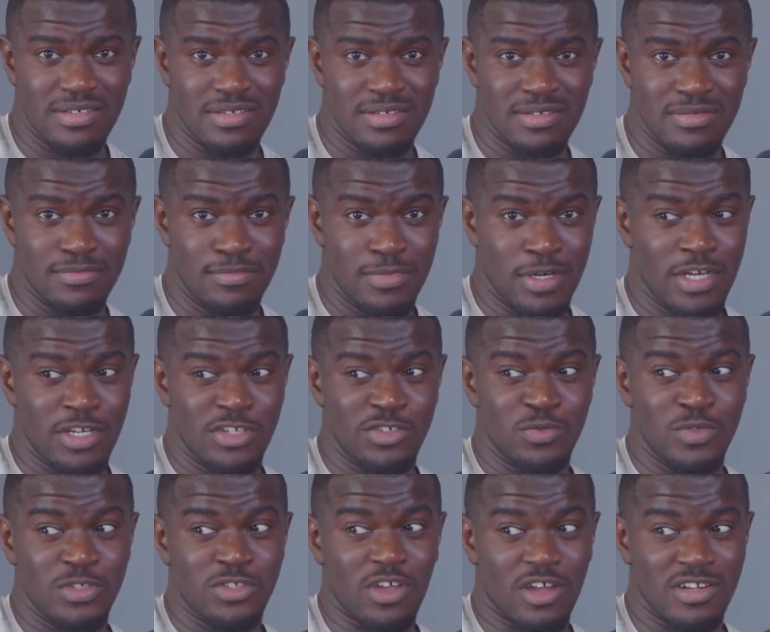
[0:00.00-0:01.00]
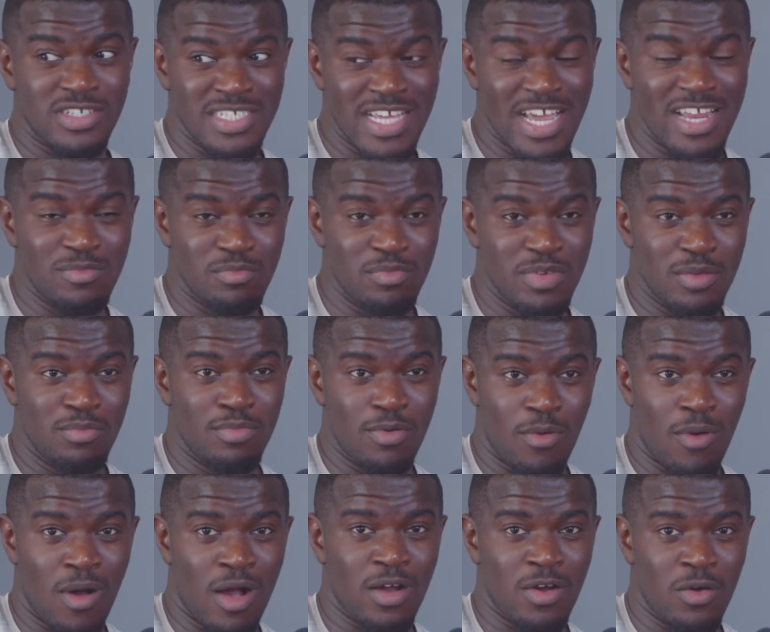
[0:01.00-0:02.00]
Because we saw 10 people
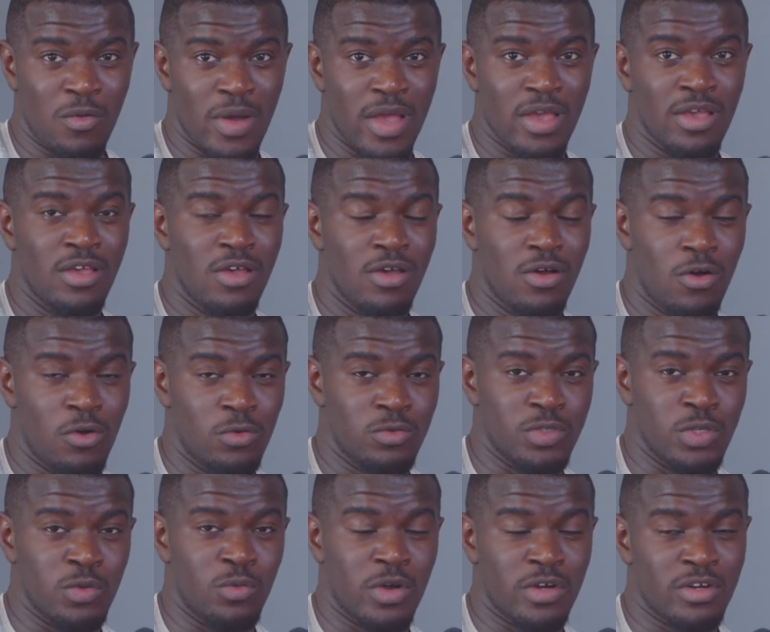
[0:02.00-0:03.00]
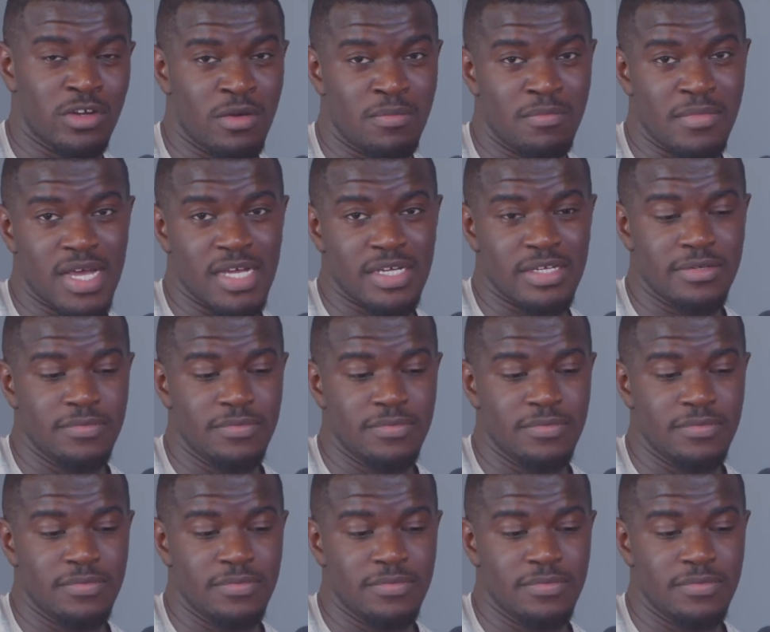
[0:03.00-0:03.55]
walk away, only one come back.